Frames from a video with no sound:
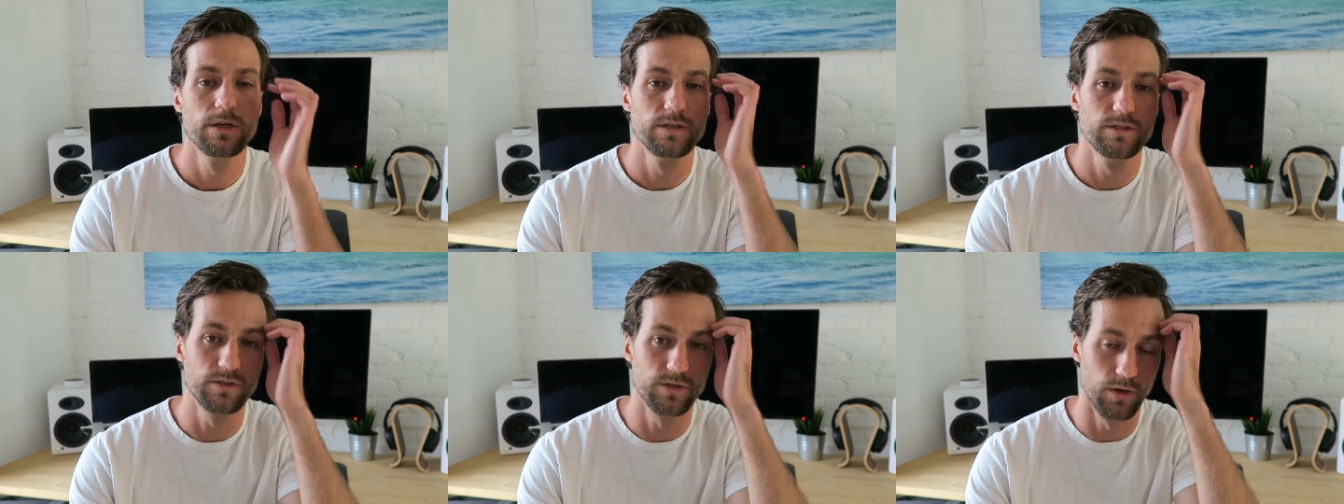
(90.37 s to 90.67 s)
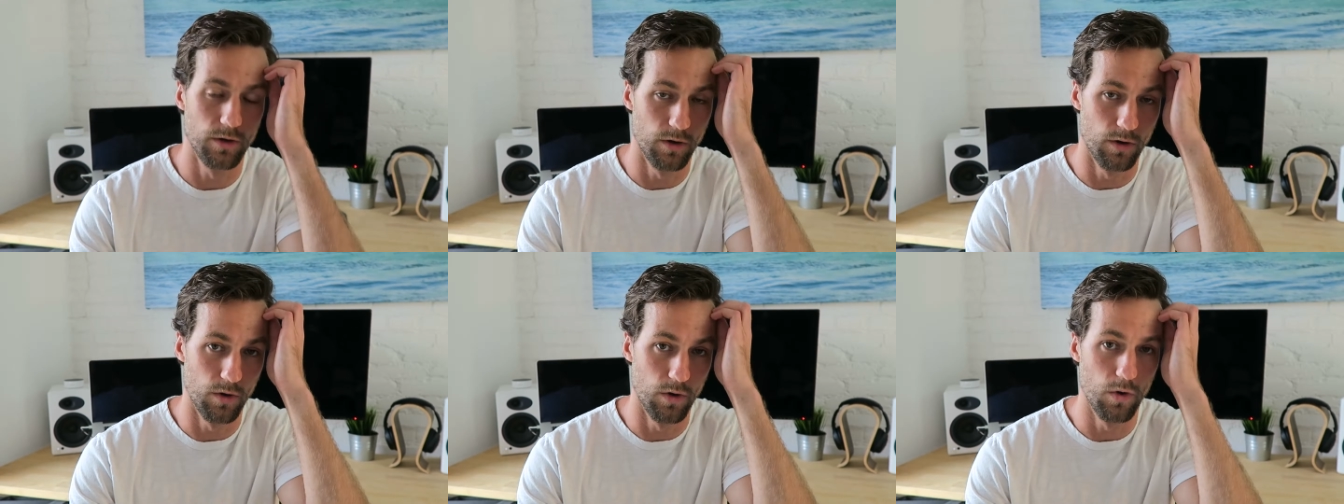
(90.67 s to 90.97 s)

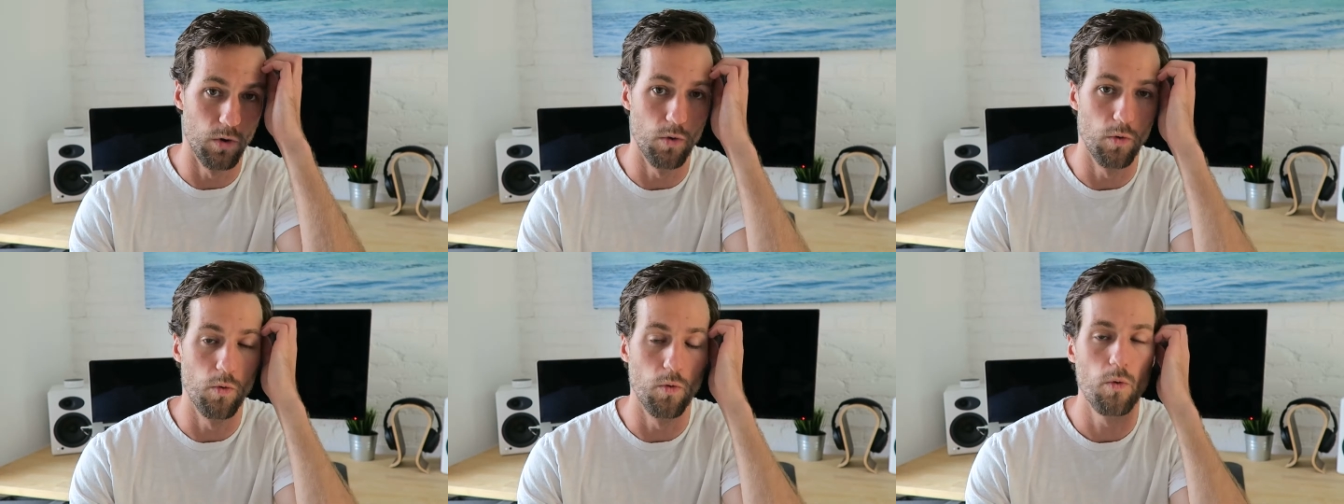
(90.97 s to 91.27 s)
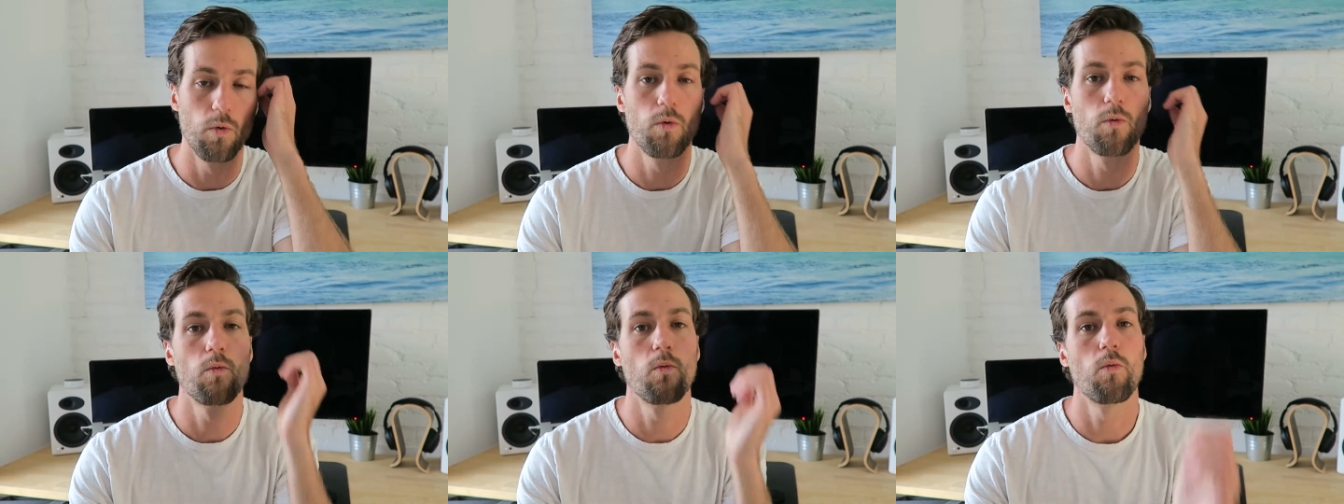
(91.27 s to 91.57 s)

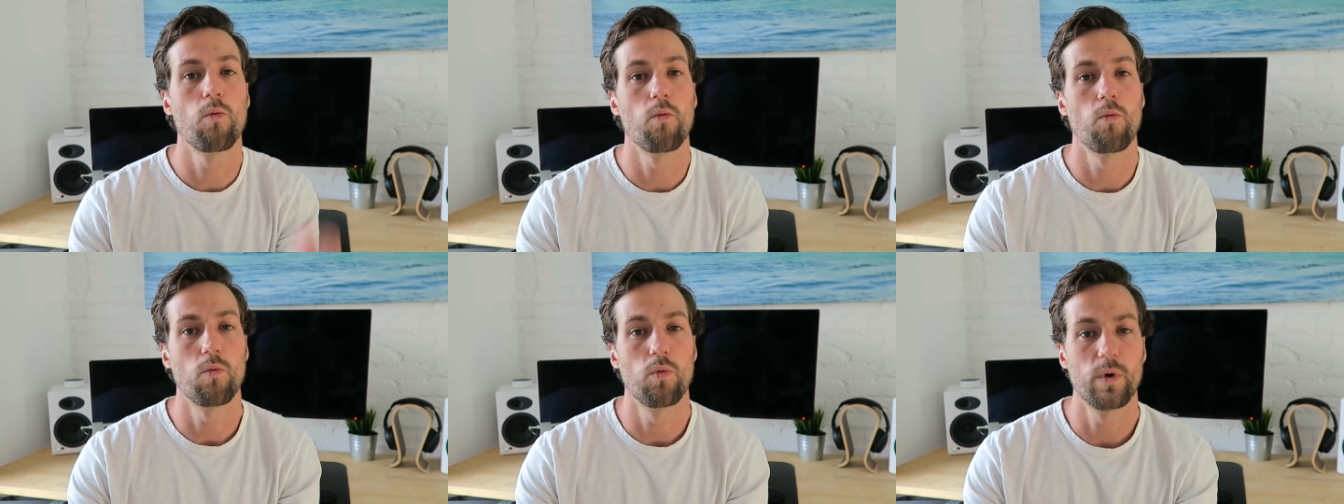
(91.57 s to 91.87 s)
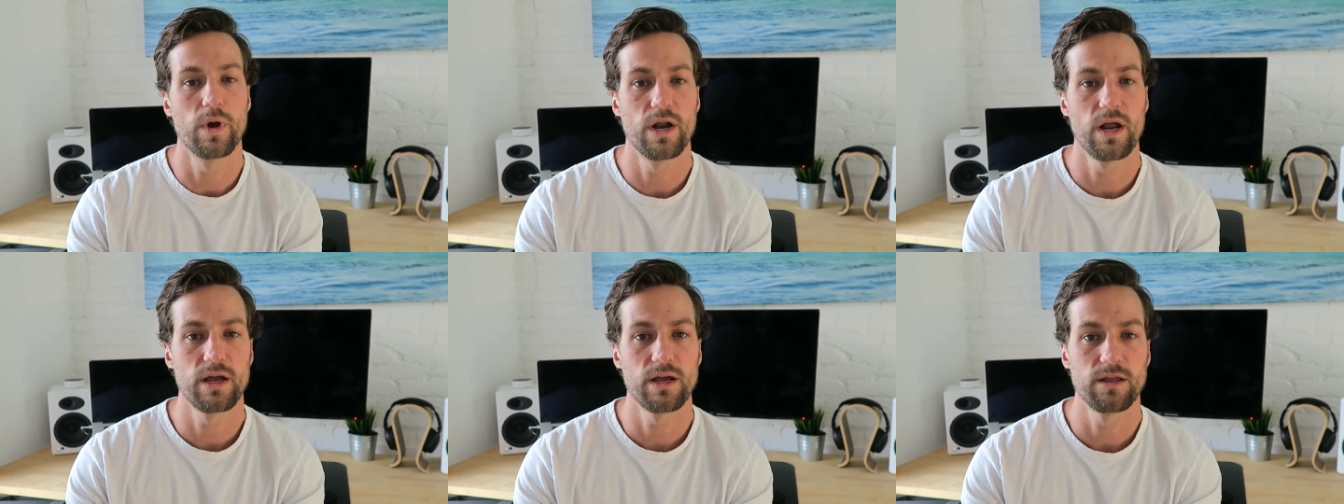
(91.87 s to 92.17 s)
So
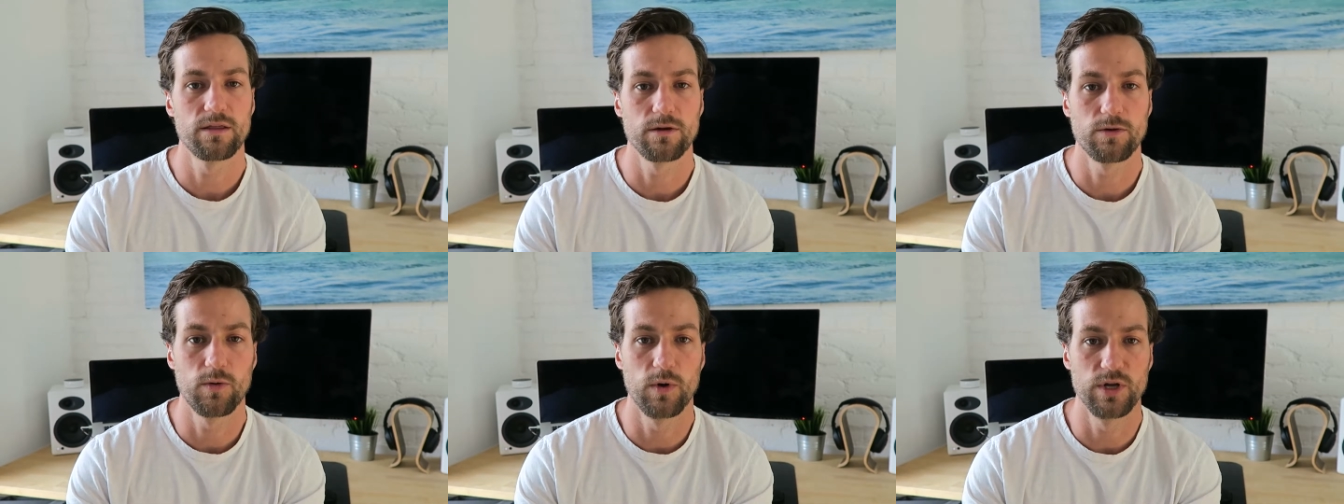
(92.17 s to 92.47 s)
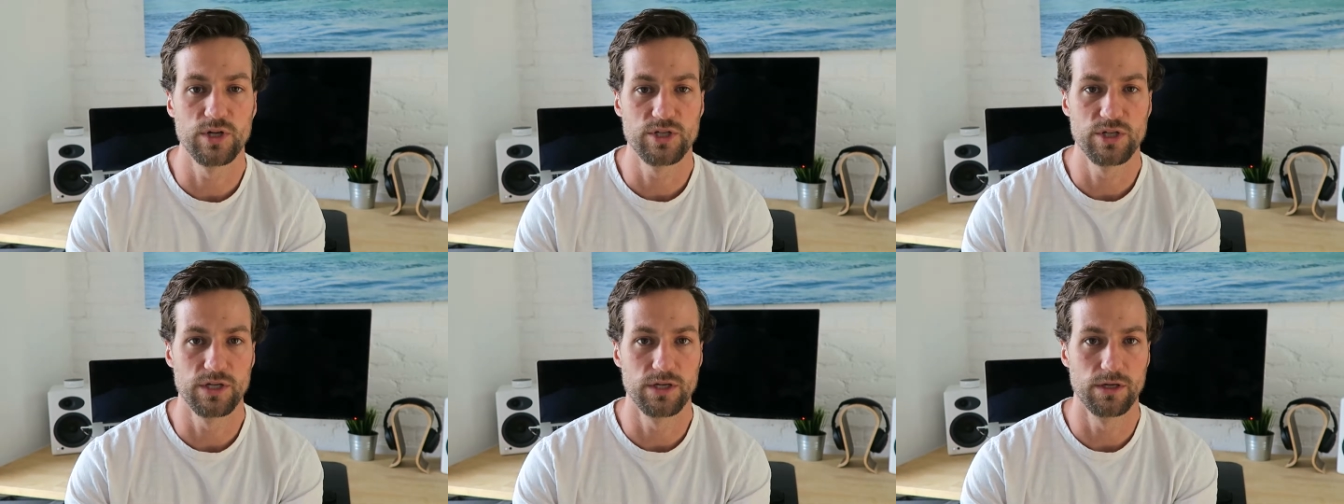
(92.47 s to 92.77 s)
when I get the
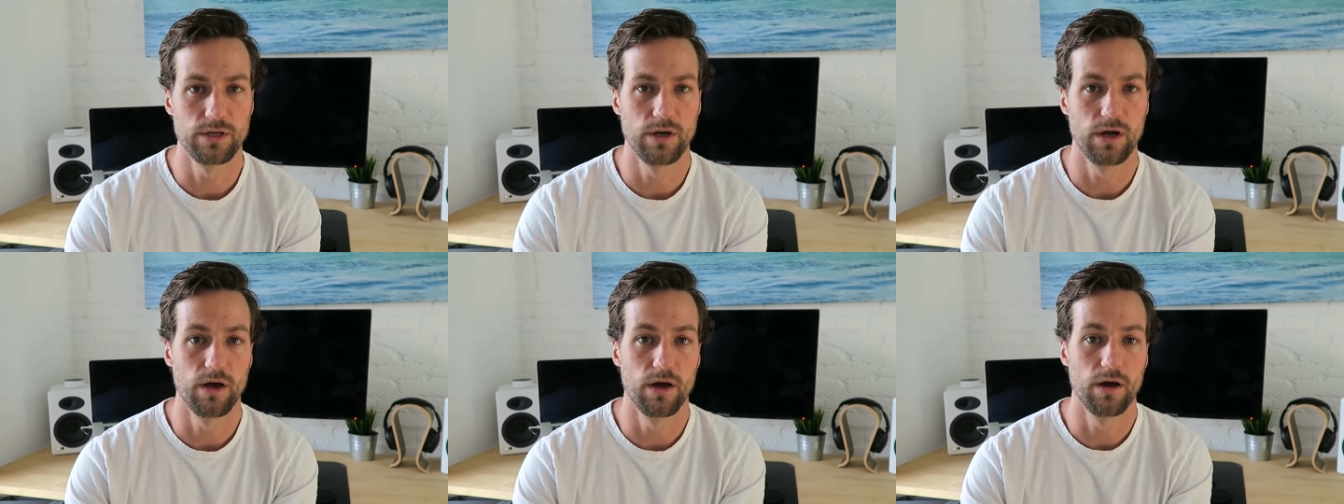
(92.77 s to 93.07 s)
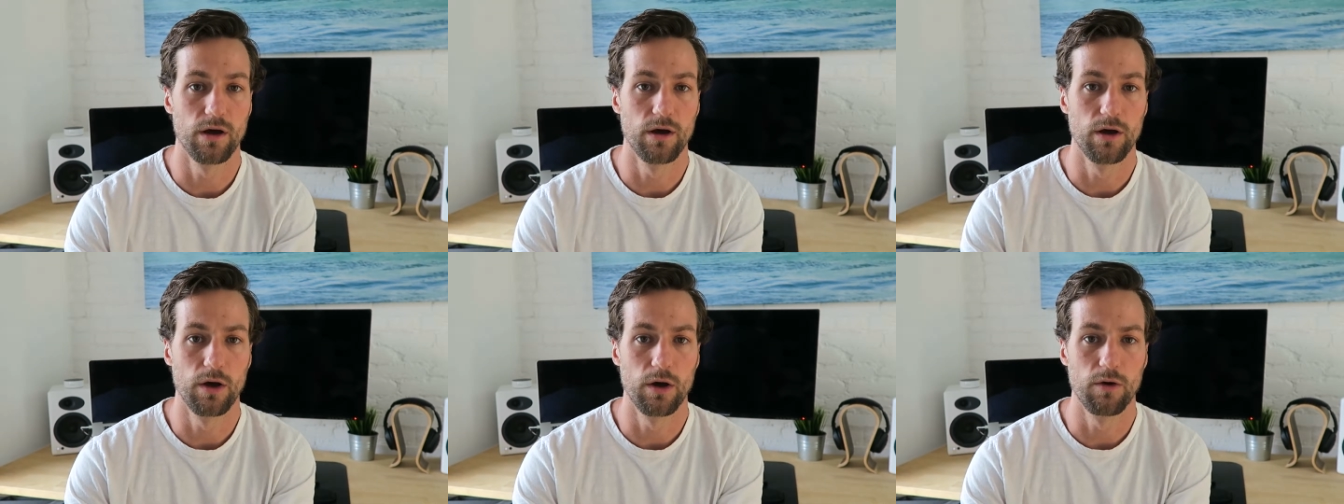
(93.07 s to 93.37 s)
question
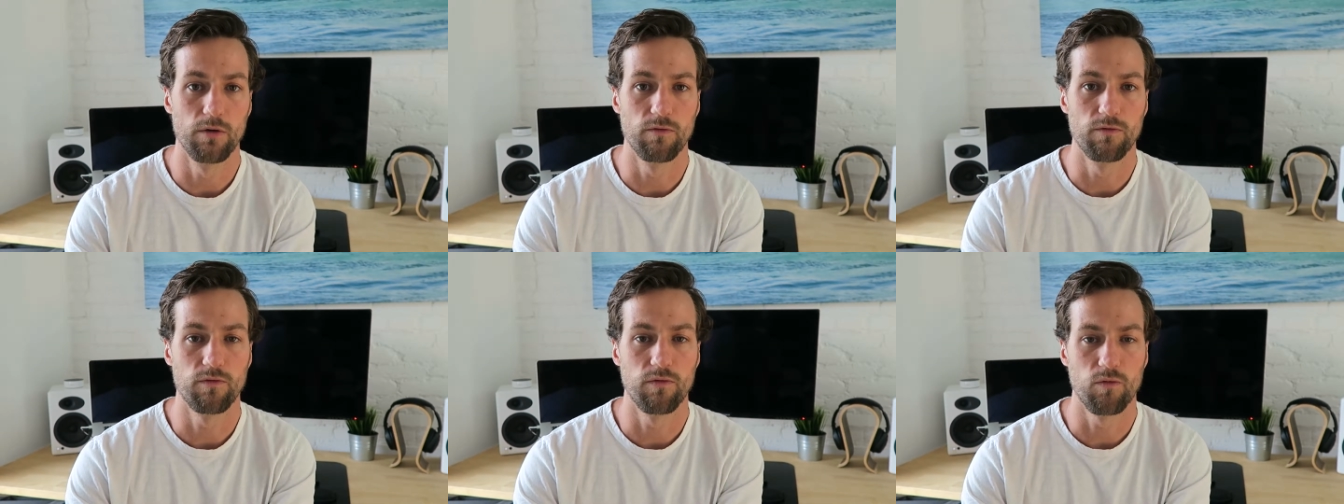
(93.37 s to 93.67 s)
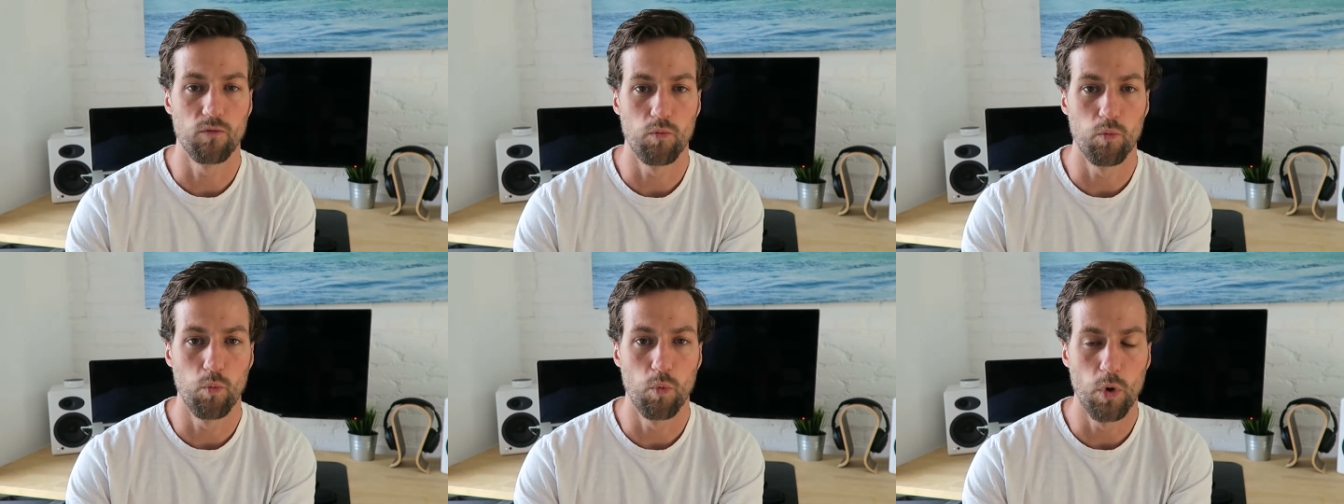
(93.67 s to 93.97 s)
of
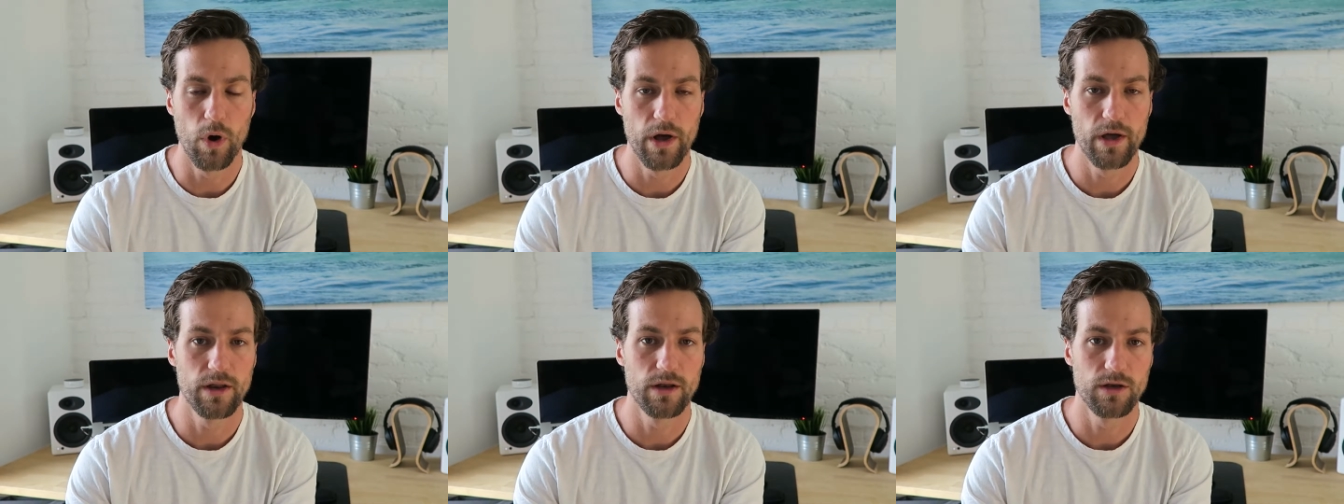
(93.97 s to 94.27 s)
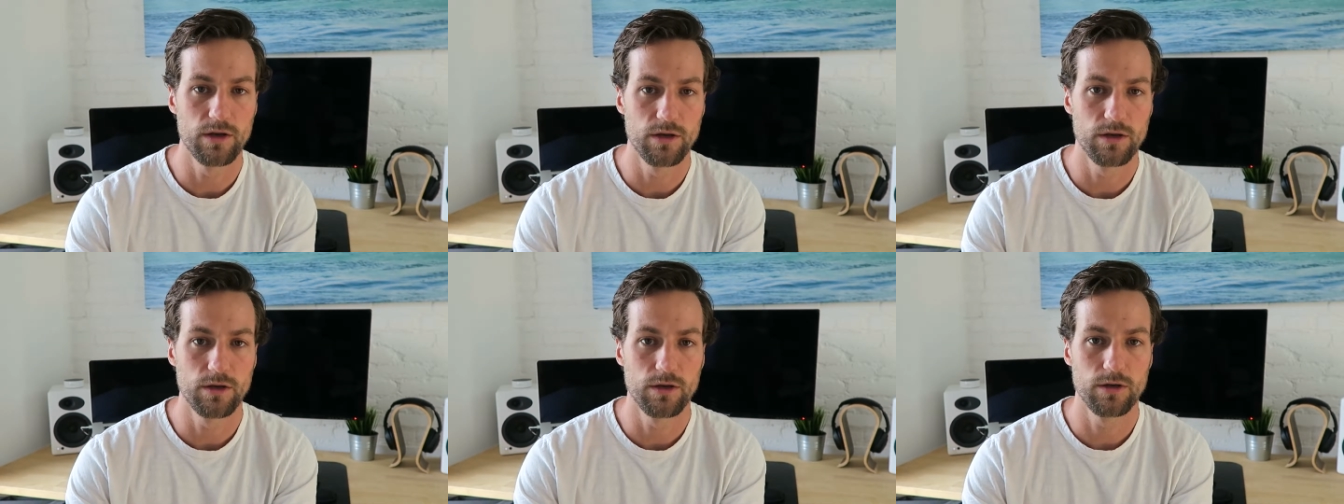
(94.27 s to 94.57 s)

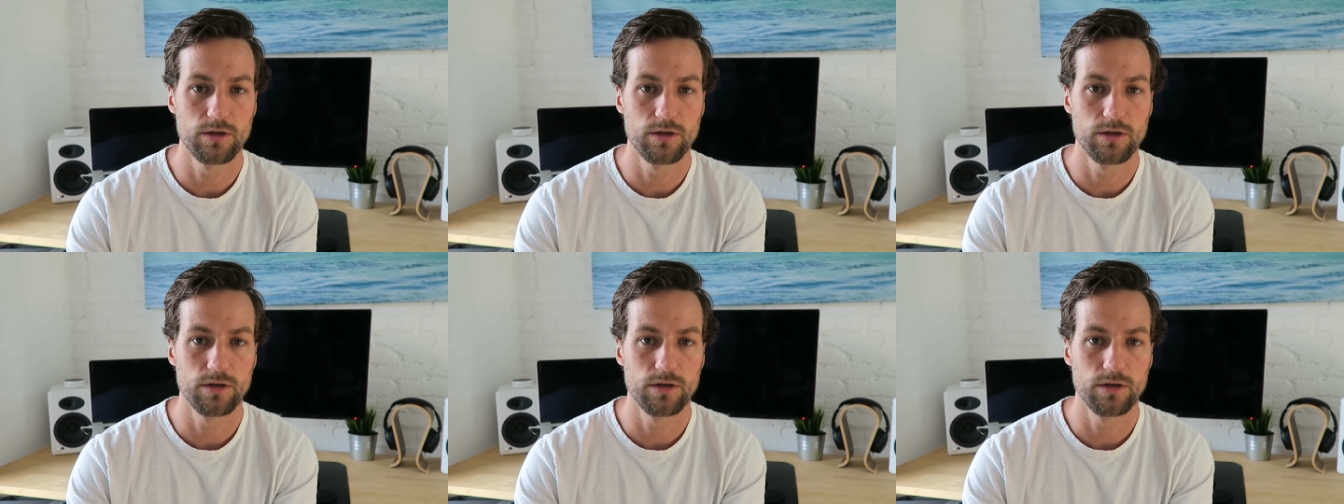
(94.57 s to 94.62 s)
what